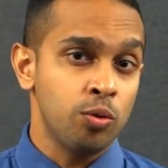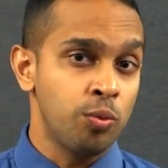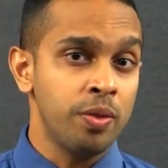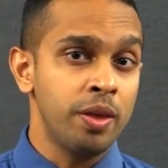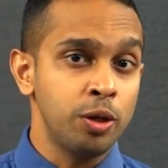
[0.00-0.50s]

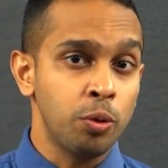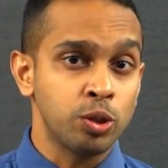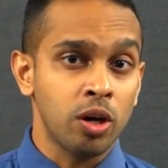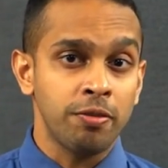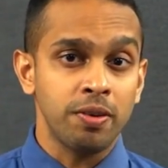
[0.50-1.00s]
with the
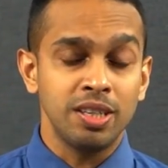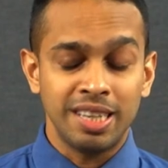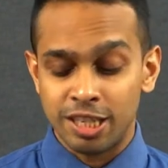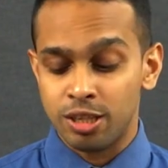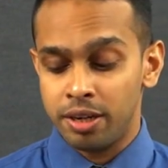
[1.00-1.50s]
use of
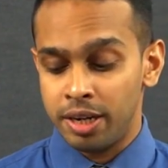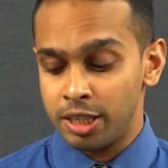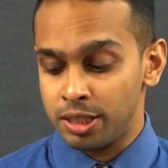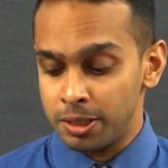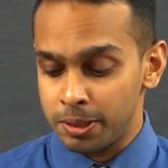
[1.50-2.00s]
Nessler
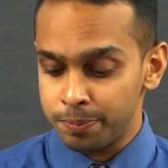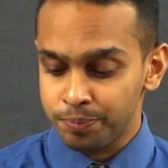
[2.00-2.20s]
reagent.